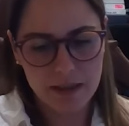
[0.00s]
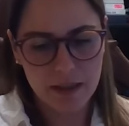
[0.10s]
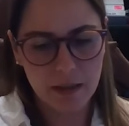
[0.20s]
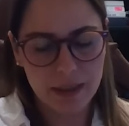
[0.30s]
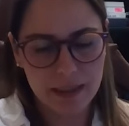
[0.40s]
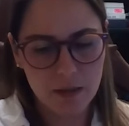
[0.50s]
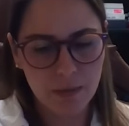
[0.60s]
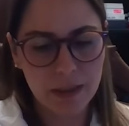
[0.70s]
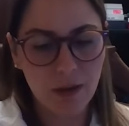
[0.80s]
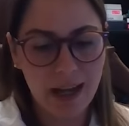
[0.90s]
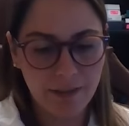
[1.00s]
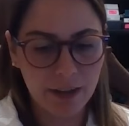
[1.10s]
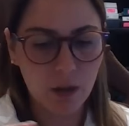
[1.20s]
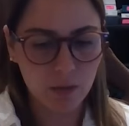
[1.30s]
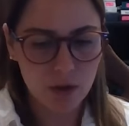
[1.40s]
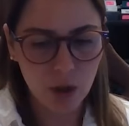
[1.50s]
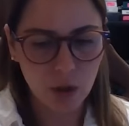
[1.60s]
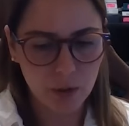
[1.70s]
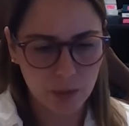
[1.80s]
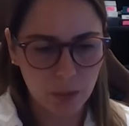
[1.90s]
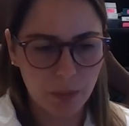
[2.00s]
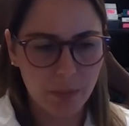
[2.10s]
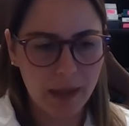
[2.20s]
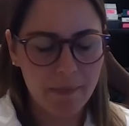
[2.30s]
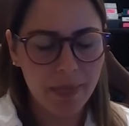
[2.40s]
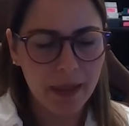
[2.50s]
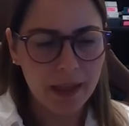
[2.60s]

study because we don't have a control group, but